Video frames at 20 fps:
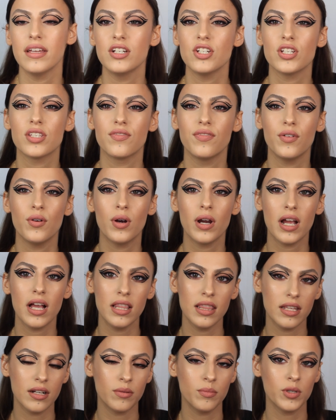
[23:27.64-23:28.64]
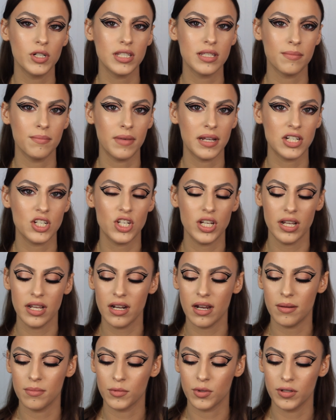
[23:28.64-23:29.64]
then just for a little more
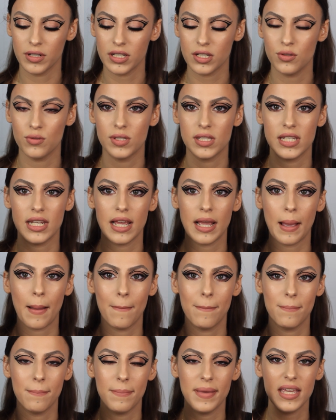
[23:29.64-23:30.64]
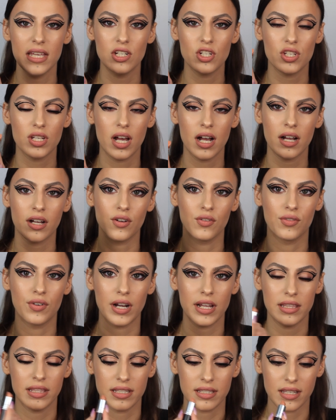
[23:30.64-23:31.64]
dimension, I'm going to stick Peach Stock
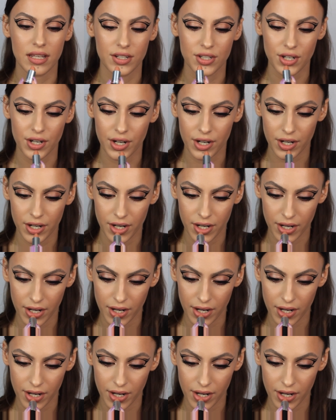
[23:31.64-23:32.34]
right in the center.